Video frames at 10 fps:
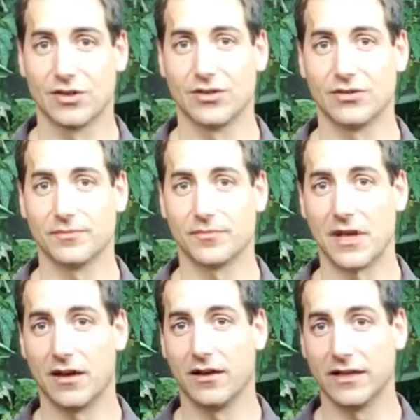So
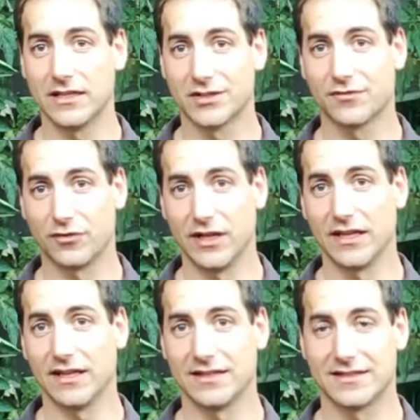it's
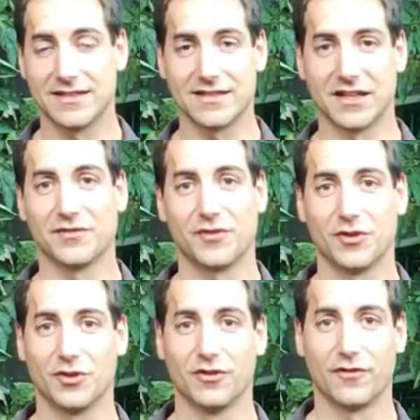free, it's designed
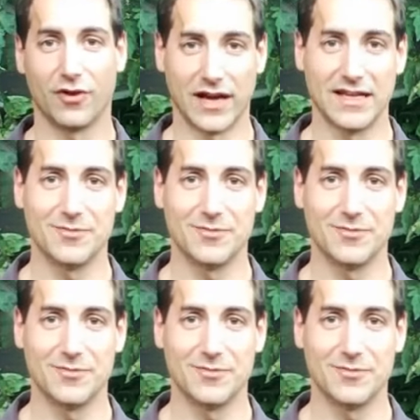for you, for